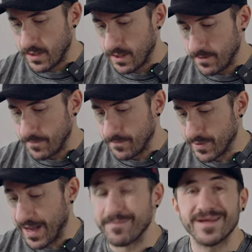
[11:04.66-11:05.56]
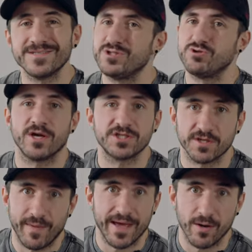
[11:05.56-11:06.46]
Um, but I'm not
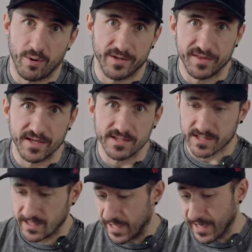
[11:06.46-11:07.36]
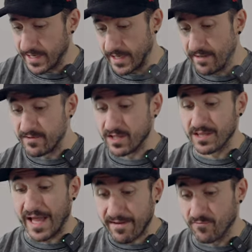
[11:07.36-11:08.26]
drenching mayo on things. And again, even the
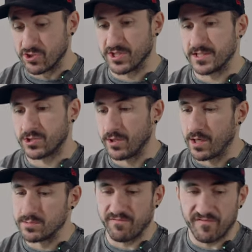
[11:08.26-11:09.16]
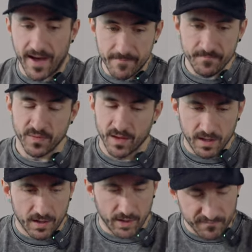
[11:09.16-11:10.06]
light version has three grams of fat.
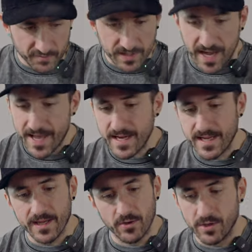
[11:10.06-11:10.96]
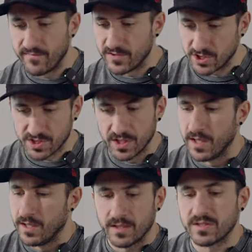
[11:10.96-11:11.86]
If you're dieting or even just
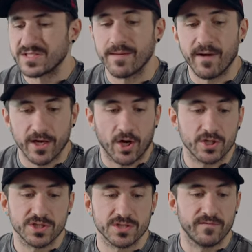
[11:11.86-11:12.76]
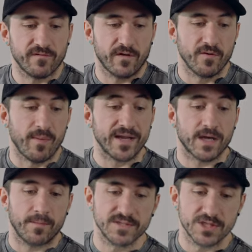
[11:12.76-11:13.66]
semi-conscious of, of your body
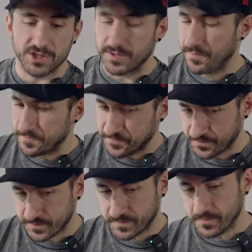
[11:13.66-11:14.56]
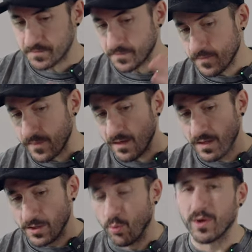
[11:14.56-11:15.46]
composition,
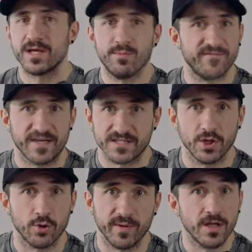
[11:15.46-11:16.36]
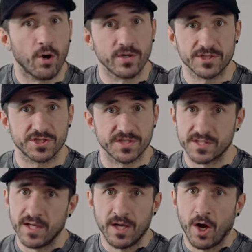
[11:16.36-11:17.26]
you want to keep your fats a little bit lower. It's
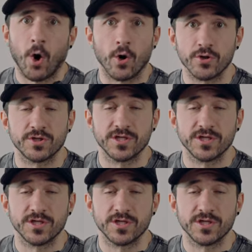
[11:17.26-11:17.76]
just harder